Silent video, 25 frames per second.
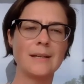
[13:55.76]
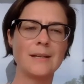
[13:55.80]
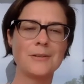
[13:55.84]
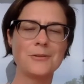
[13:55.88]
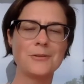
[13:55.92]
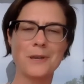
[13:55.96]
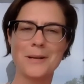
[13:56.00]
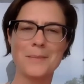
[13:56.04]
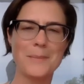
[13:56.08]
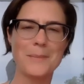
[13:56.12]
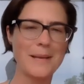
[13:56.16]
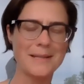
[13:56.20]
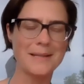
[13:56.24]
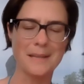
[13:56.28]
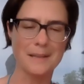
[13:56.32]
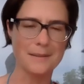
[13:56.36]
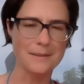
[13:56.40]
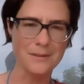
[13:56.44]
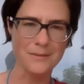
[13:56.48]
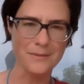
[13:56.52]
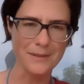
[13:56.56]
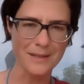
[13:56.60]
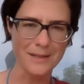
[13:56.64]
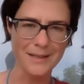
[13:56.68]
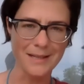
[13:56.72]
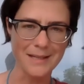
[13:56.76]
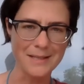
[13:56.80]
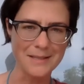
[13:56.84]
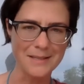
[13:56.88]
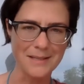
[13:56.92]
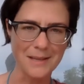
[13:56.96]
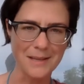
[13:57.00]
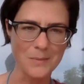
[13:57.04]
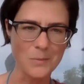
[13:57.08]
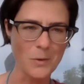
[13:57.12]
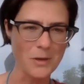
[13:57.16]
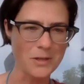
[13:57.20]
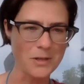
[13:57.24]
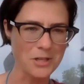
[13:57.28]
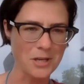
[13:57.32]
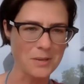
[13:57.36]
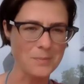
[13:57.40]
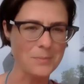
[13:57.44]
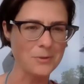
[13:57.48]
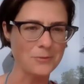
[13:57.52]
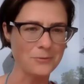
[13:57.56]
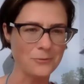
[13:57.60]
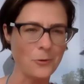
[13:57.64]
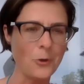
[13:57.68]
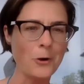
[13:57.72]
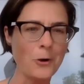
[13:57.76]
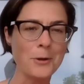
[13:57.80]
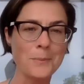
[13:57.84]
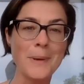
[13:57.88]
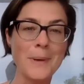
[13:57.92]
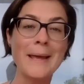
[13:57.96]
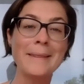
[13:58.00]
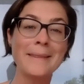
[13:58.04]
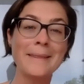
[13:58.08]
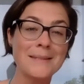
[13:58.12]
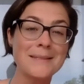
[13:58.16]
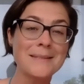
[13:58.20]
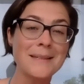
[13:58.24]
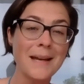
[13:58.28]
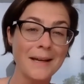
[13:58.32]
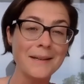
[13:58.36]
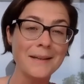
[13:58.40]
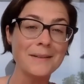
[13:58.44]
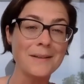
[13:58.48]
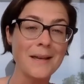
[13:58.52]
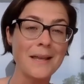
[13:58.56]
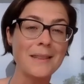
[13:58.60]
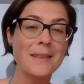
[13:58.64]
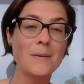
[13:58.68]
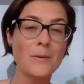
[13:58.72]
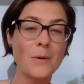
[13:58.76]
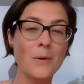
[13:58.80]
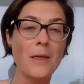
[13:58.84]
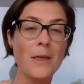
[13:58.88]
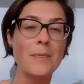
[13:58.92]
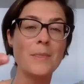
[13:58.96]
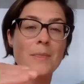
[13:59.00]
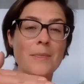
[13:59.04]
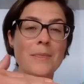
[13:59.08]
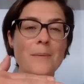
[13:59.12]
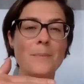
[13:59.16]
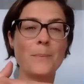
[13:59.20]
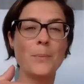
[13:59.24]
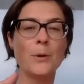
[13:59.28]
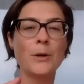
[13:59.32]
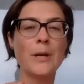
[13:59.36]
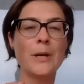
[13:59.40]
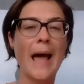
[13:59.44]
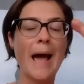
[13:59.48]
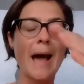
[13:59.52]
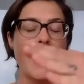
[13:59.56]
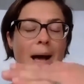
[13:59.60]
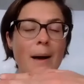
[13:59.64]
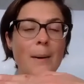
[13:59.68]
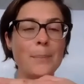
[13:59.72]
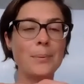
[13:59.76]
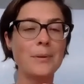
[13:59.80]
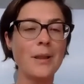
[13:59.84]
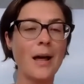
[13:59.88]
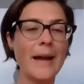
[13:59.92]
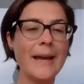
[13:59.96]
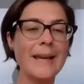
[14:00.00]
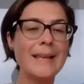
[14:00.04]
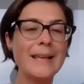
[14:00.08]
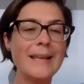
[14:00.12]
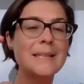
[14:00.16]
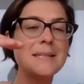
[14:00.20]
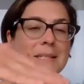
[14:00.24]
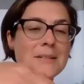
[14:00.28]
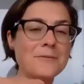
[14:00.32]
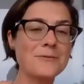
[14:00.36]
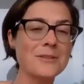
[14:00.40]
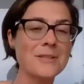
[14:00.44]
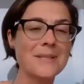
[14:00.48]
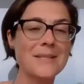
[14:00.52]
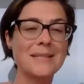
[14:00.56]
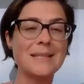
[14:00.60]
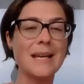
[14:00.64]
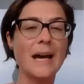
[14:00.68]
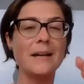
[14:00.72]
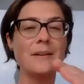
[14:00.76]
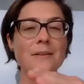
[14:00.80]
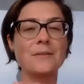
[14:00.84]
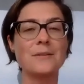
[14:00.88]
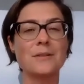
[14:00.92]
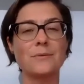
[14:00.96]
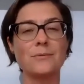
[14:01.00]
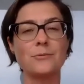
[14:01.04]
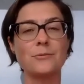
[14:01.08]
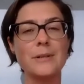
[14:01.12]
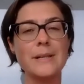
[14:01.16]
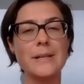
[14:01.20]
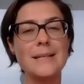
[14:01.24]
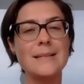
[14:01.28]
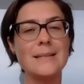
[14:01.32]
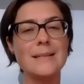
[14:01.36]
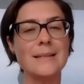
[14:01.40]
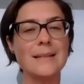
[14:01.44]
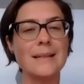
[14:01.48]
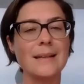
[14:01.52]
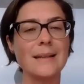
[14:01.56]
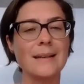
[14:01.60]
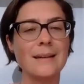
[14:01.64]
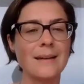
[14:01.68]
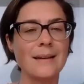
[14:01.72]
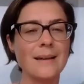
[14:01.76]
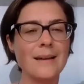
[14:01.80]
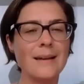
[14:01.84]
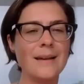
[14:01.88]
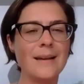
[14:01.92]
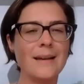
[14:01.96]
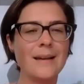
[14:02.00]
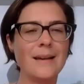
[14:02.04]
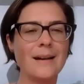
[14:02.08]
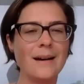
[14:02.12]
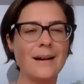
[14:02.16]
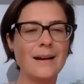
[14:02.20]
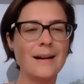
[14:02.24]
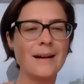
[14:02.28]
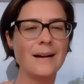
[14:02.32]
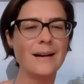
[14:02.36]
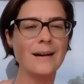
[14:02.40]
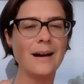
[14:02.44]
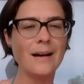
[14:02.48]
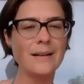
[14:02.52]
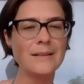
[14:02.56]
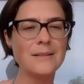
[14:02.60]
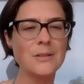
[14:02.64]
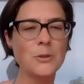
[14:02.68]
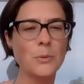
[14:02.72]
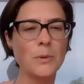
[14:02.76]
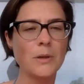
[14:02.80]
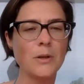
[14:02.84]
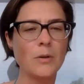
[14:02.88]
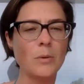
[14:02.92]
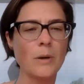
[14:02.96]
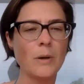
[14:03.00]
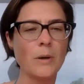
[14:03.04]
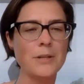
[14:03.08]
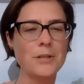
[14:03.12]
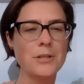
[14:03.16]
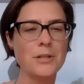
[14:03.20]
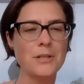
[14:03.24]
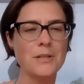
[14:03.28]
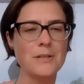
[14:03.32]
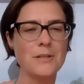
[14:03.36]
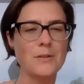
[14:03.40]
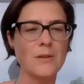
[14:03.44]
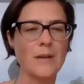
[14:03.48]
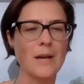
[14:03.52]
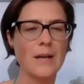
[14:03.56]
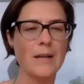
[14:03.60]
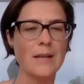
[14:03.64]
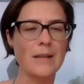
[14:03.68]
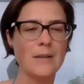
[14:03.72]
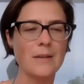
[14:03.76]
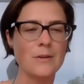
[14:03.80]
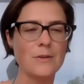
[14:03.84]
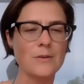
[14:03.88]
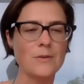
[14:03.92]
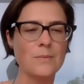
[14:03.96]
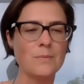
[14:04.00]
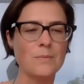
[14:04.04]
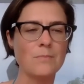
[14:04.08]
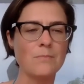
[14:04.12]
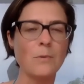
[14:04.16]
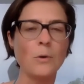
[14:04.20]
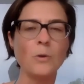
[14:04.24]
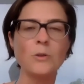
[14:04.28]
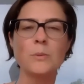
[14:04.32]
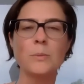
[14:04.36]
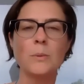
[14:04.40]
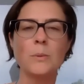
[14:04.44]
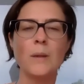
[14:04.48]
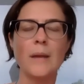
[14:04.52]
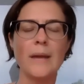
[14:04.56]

try to make sense of it in some way, shape, or form. And the style and the and put applying the different styles of reasoning uh, onto a question so that there's multiple